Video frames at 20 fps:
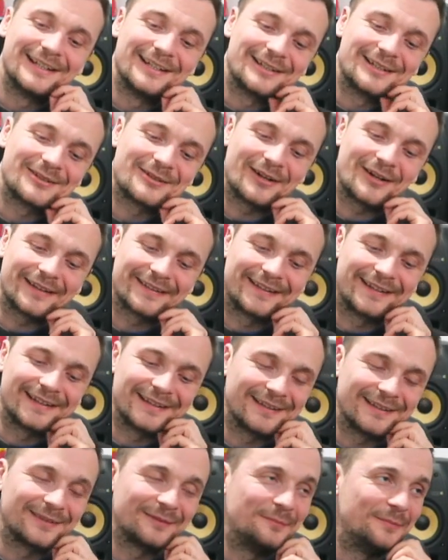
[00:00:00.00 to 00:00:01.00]

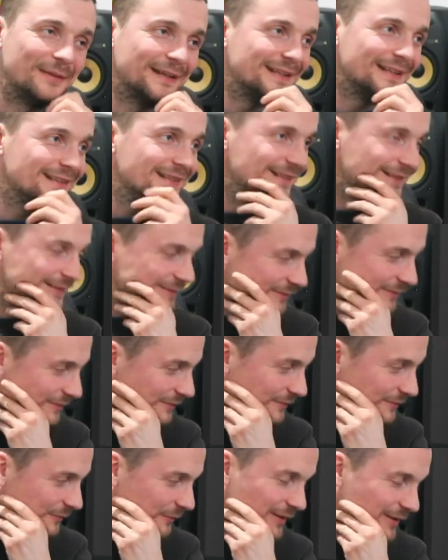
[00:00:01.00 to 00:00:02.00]
Garcia's been
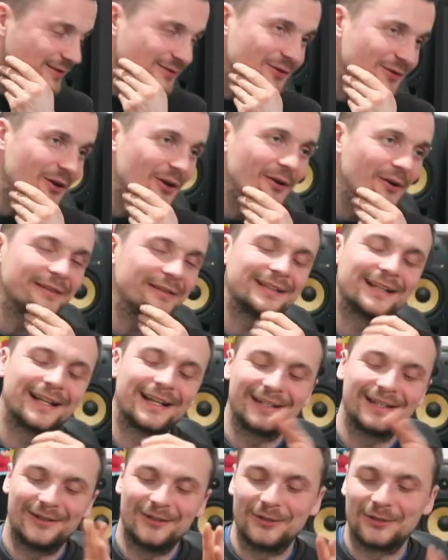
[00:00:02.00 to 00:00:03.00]
withdrawing,
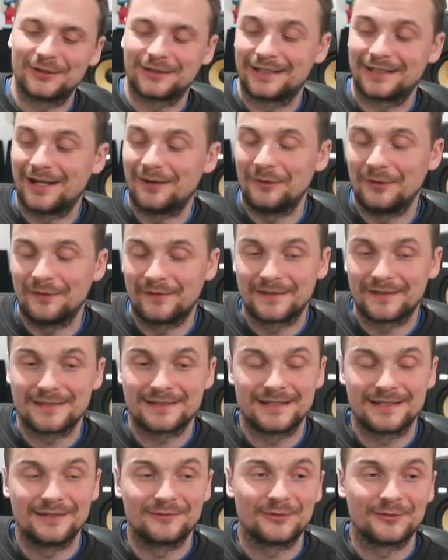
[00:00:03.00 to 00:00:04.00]
like holding out on these
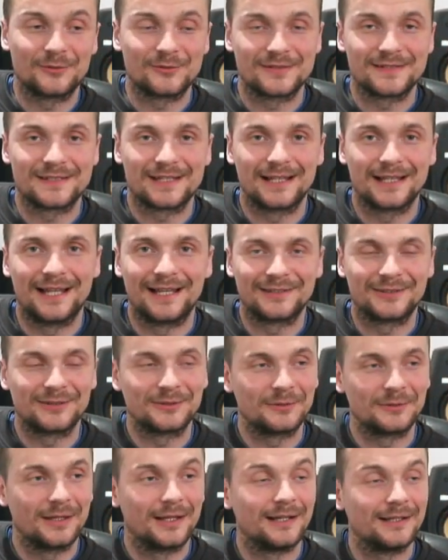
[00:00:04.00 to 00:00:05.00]
interviews until I
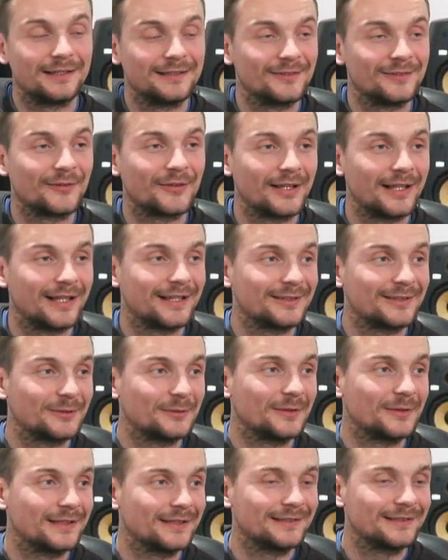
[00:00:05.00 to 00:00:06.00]
do
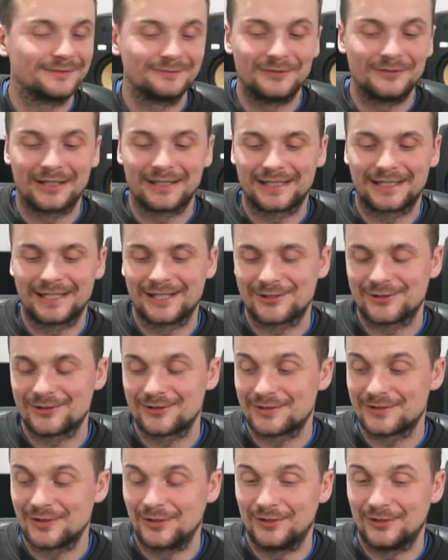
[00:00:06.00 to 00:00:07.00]
the
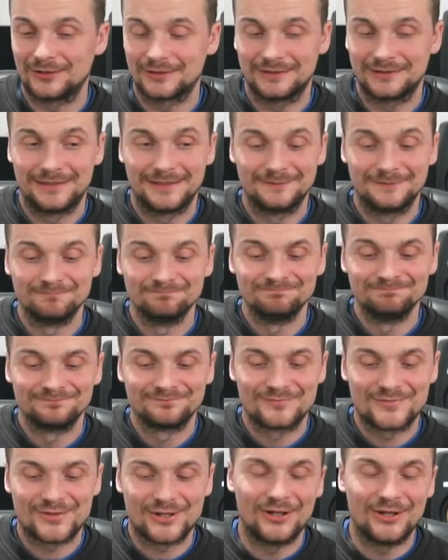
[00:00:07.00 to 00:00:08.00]
relegation talk.
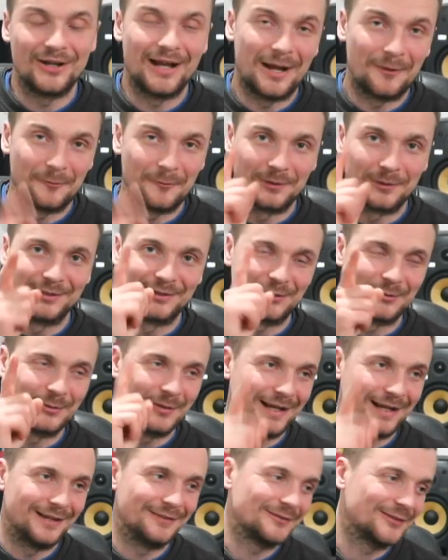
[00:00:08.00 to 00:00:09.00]
So I will do
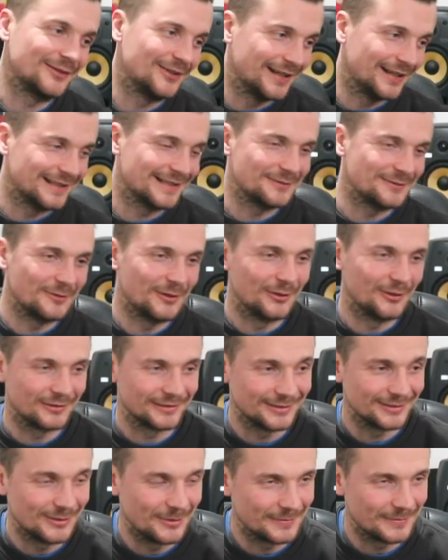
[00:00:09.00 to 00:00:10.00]
that for Andy Wrong
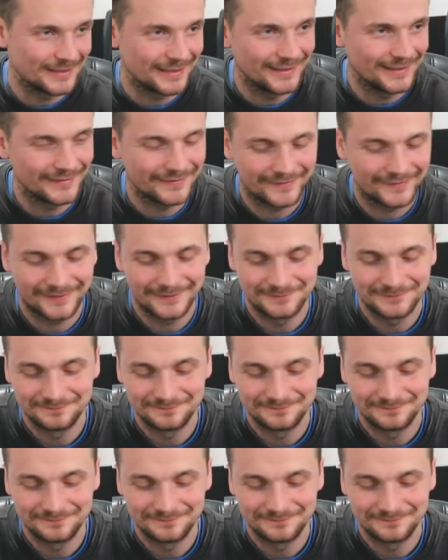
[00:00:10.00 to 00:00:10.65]
and nobody else.